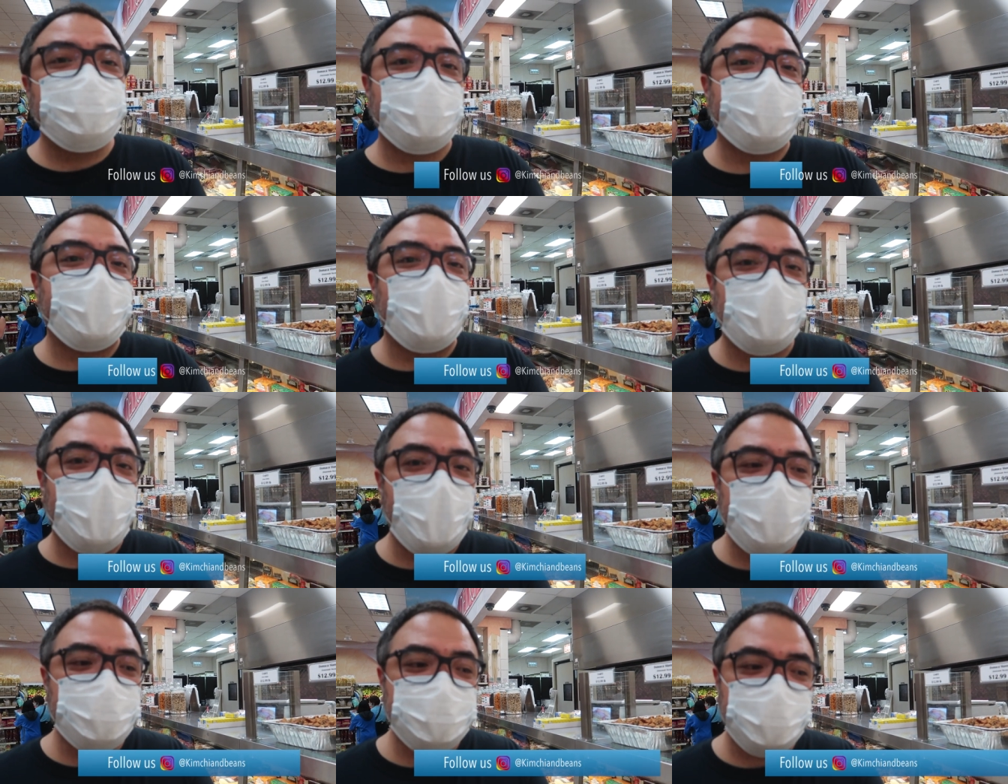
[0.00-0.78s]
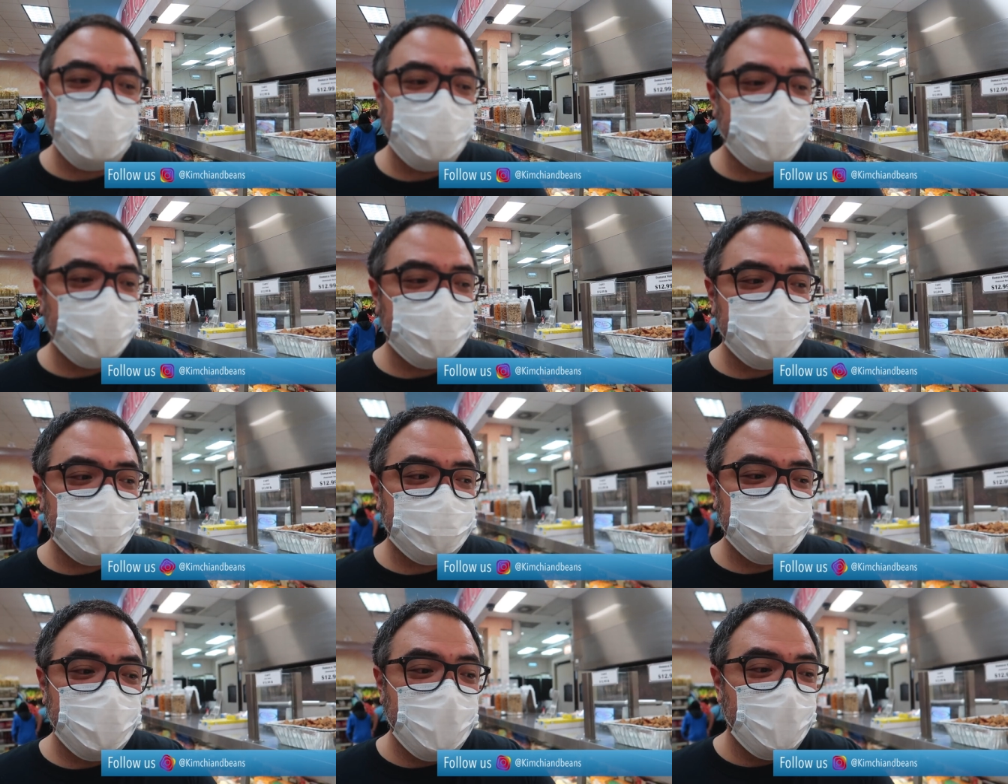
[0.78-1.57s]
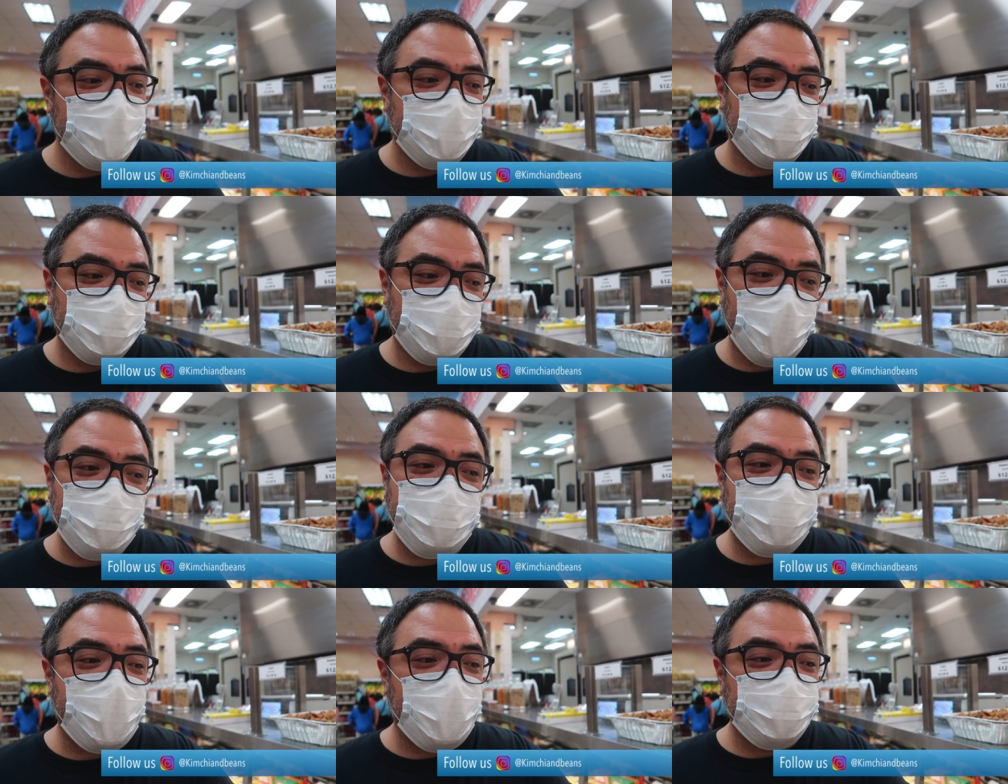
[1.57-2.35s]
prepared items, so you can just
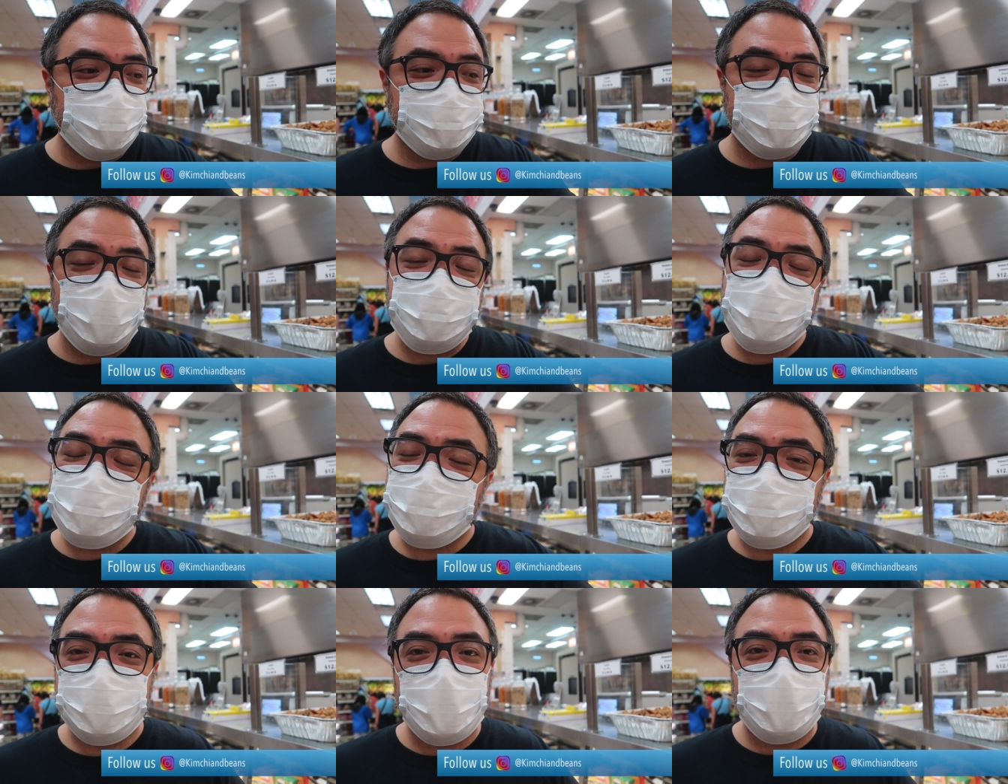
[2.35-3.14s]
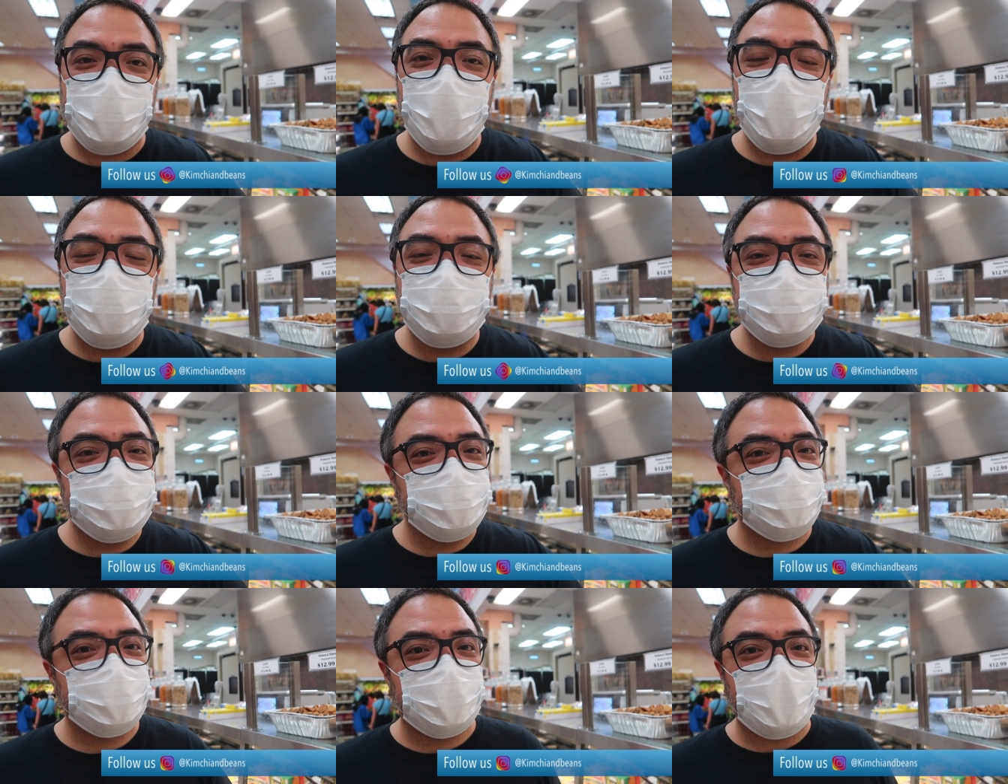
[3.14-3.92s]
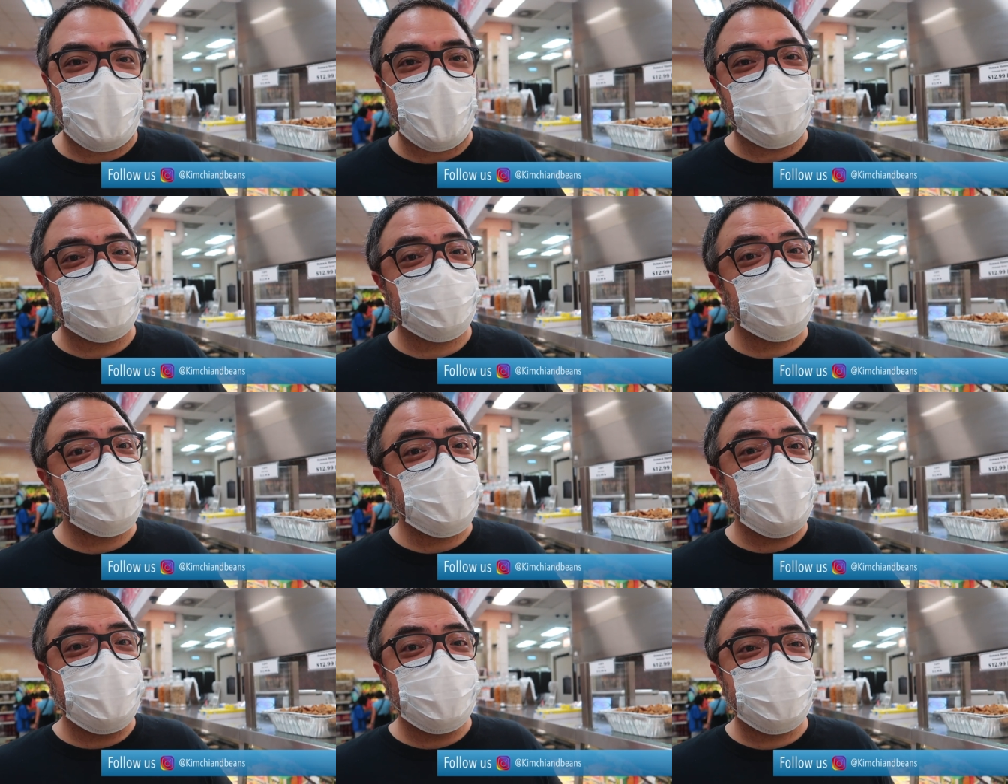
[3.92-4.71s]
grab a pound of something, take it home, have some
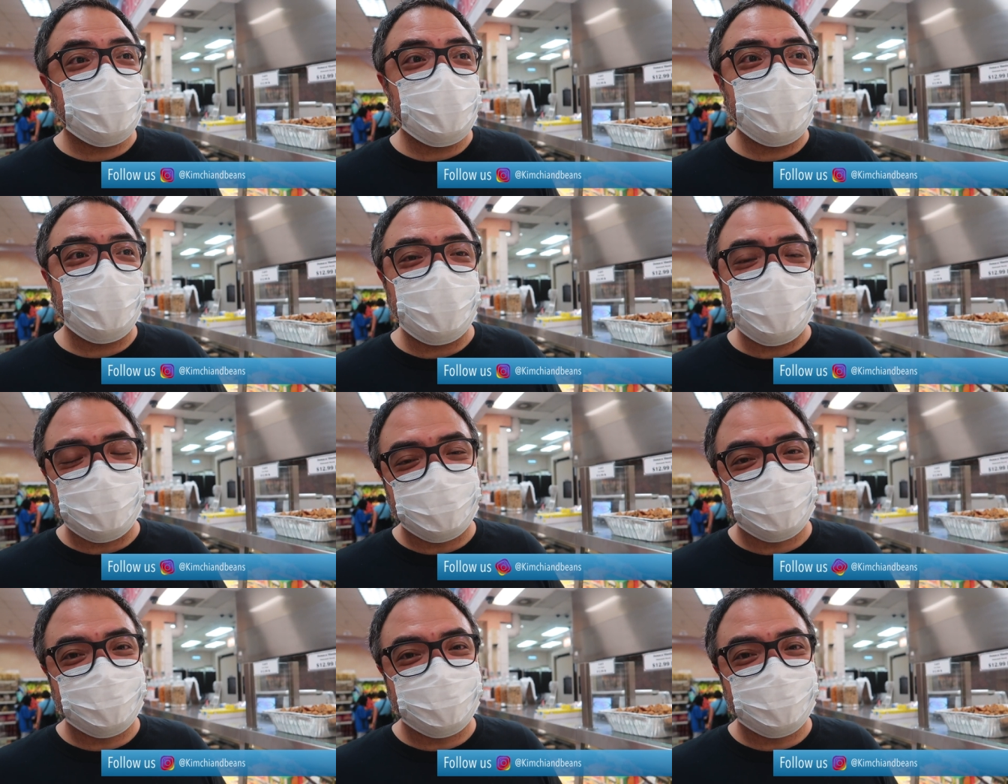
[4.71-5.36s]
instant dinner.